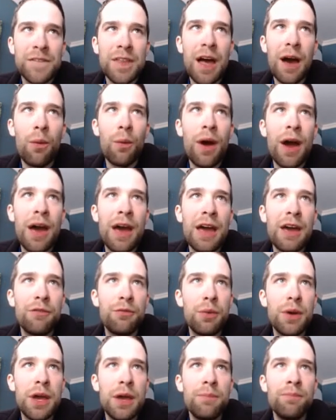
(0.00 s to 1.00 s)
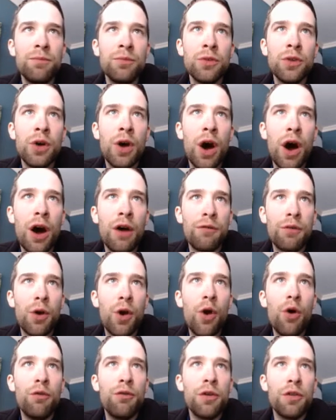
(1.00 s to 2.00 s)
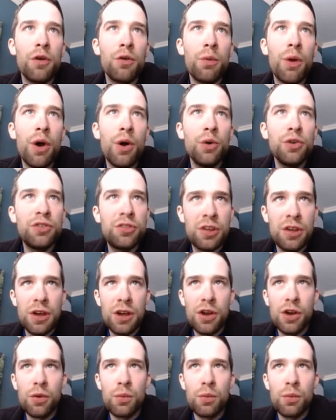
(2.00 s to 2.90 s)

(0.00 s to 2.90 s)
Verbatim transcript: That way, if we hover over the rows here,